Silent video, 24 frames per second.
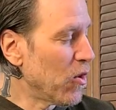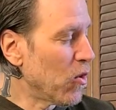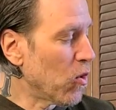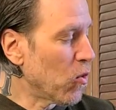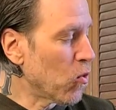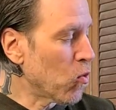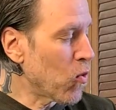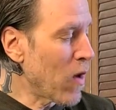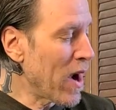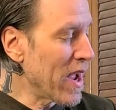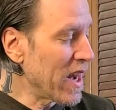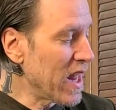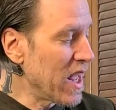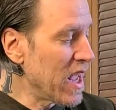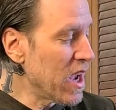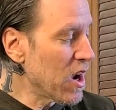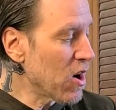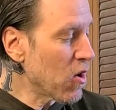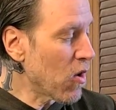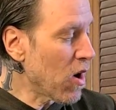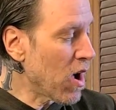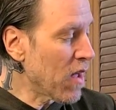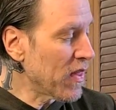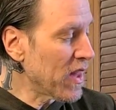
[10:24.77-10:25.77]
right
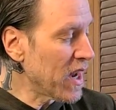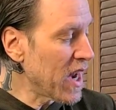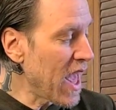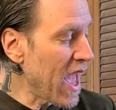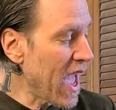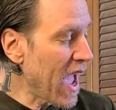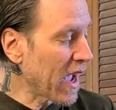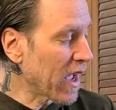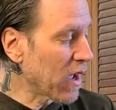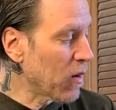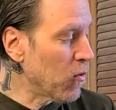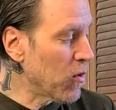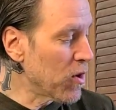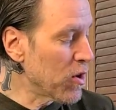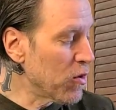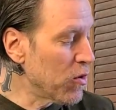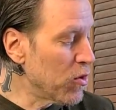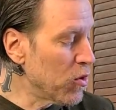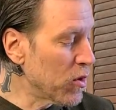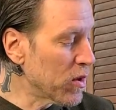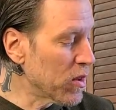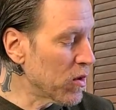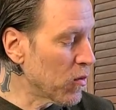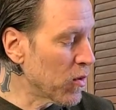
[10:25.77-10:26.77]
here on the neck when you're
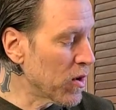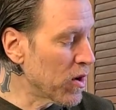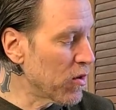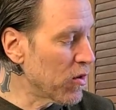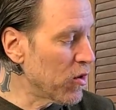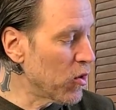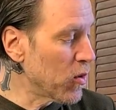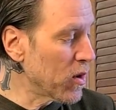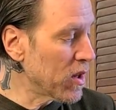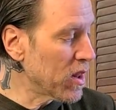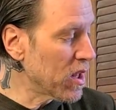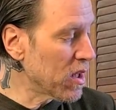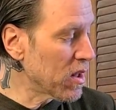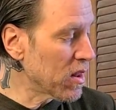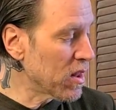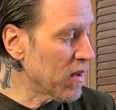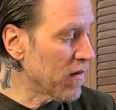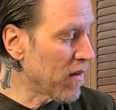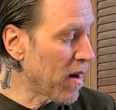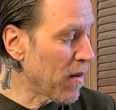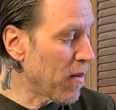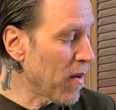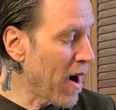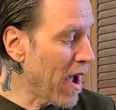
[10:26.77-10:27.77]
doing the
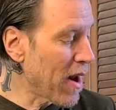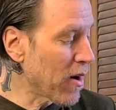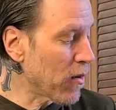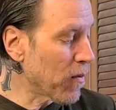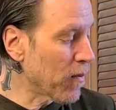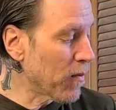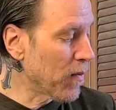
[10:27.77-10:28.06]
vibrato.